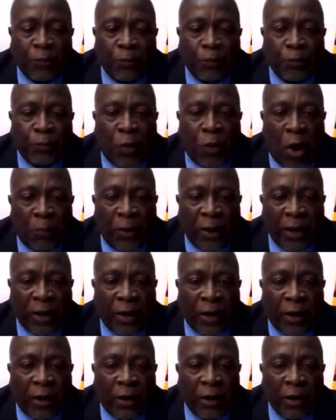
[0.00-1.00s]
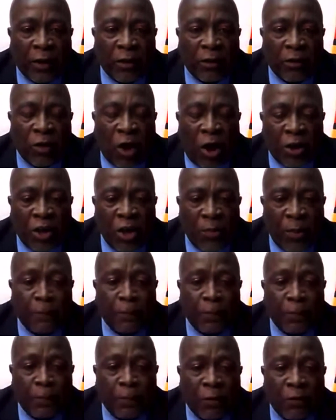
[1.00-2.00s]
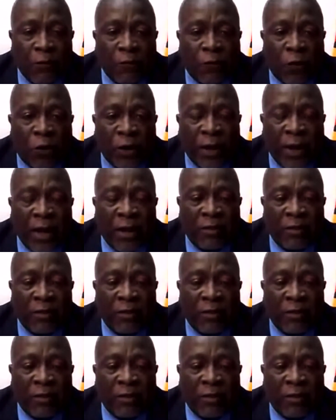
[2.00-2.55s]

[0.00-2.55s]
is a public document